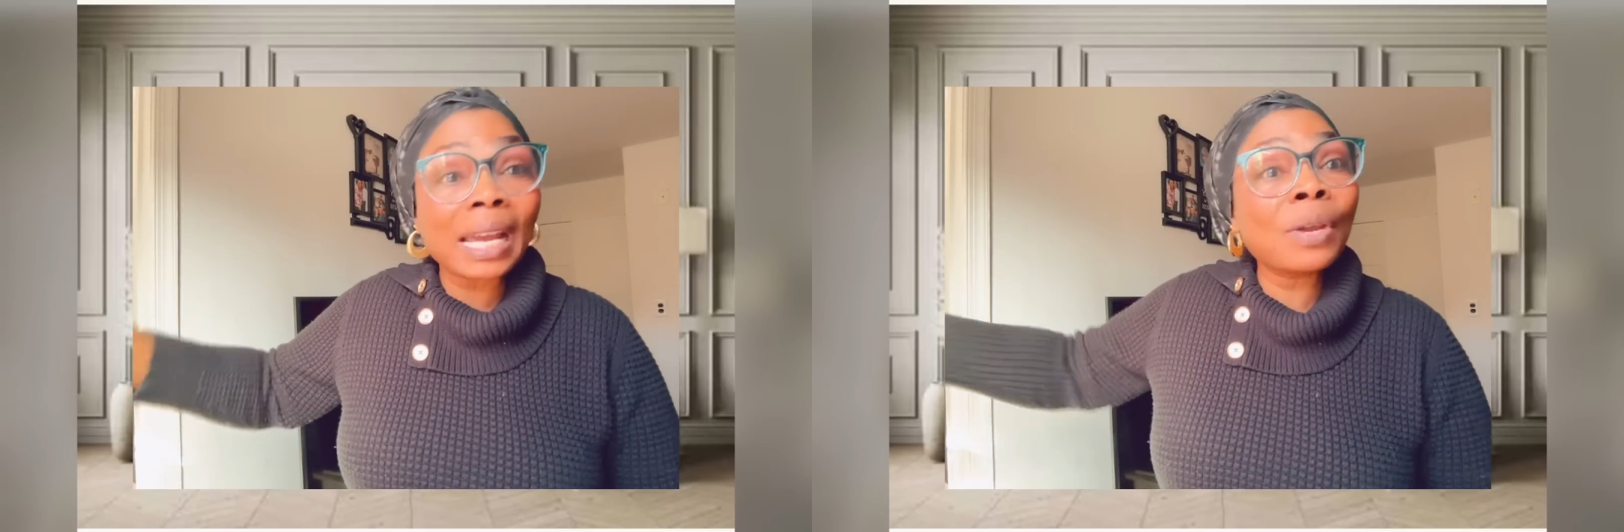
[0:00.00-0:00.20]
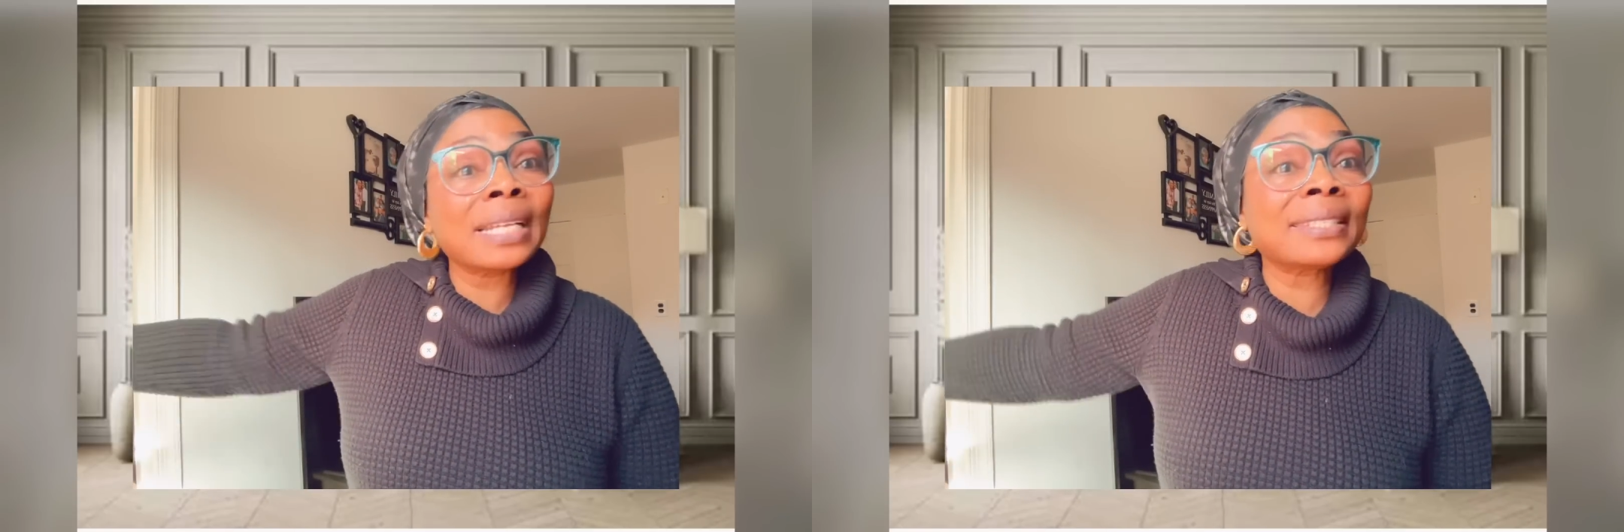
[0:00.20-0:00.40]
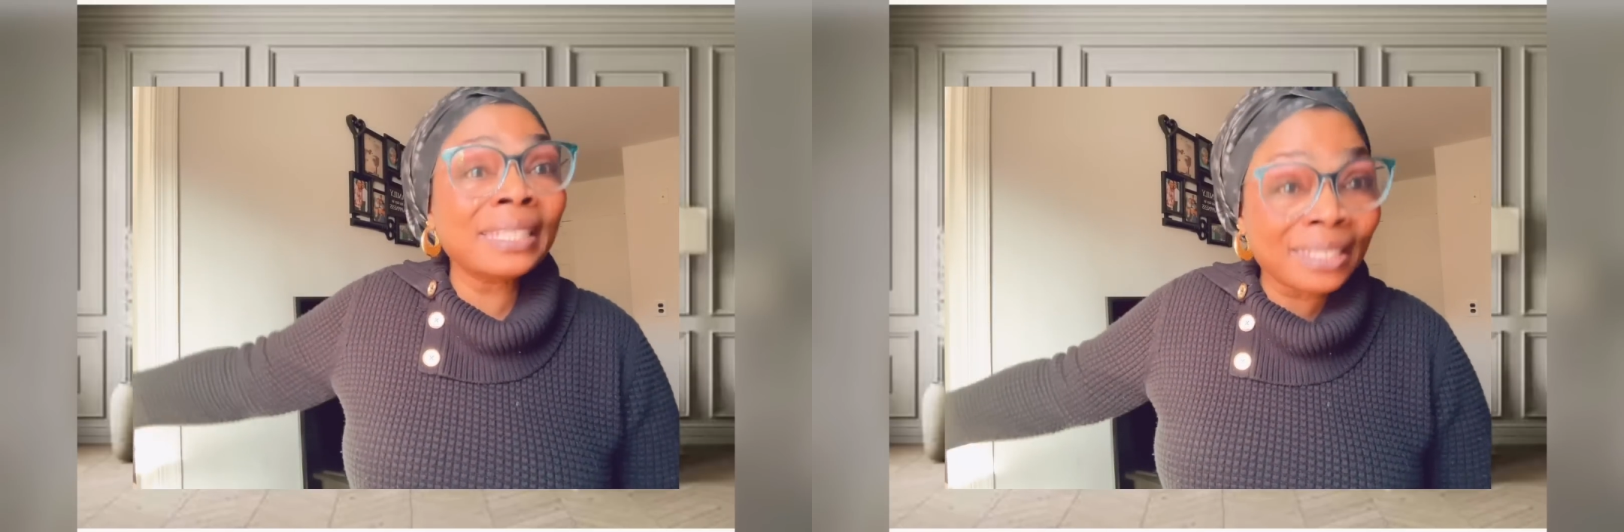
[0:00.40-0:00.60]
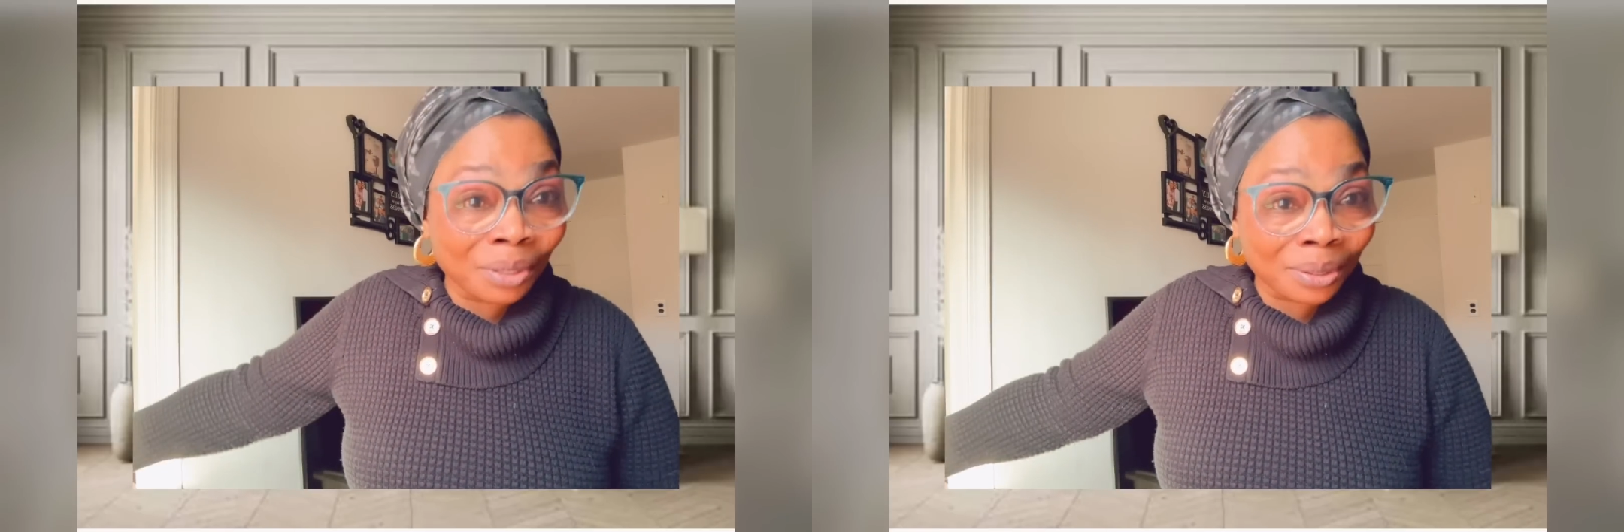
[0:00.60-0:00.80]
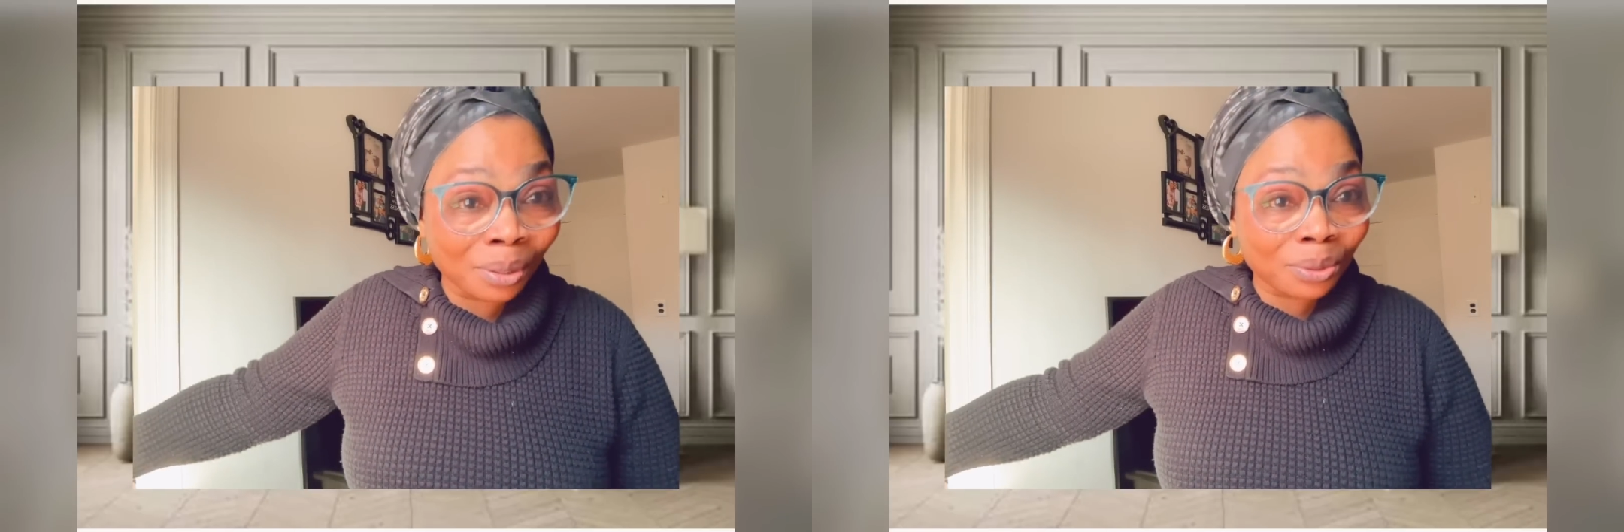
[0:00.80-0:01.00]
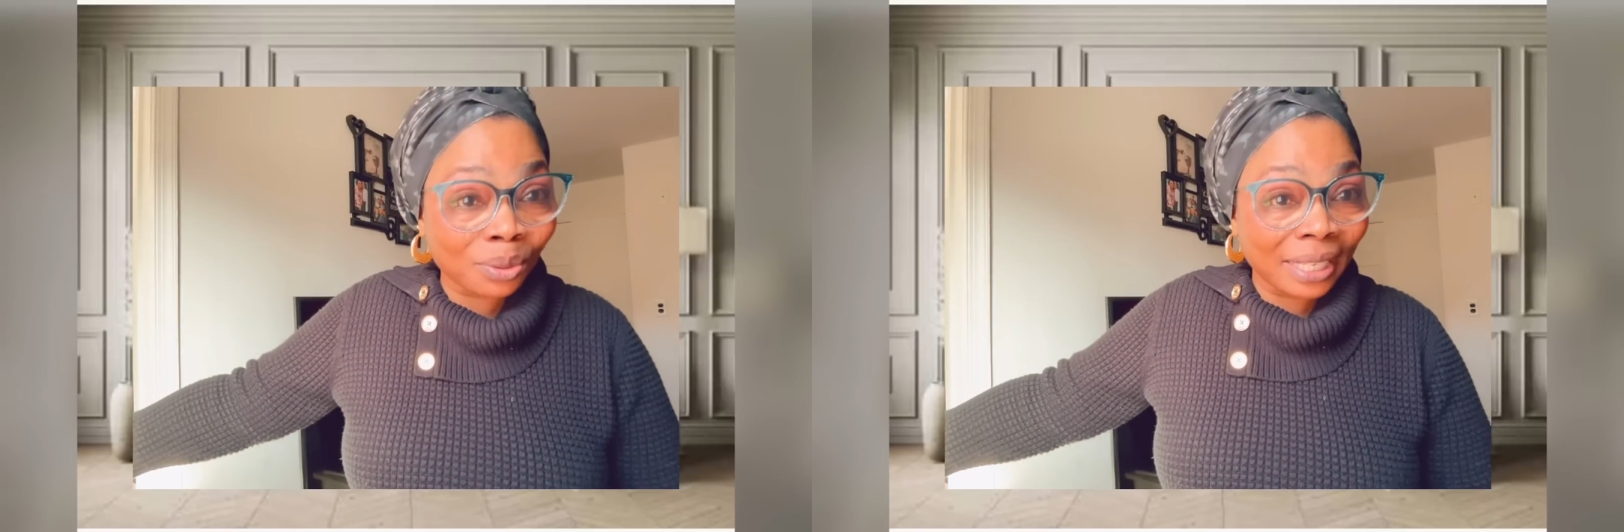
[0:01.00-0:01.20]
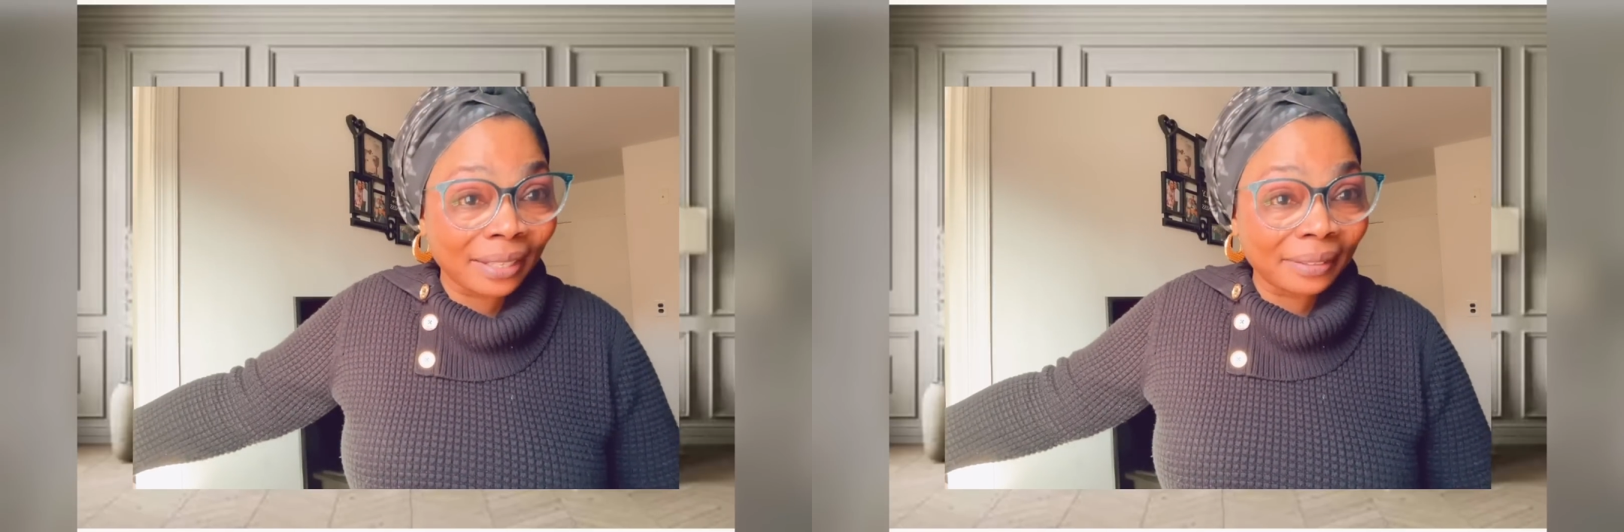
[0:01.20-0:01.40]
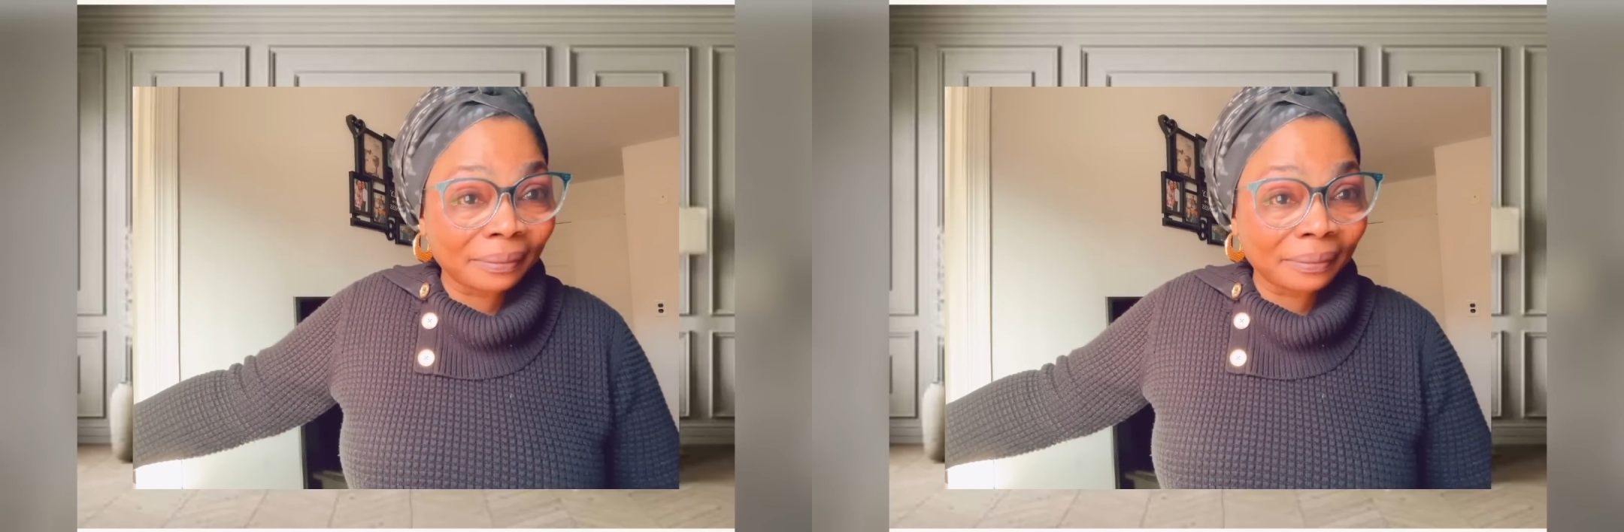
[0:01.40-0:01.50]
and we are seeing the result today.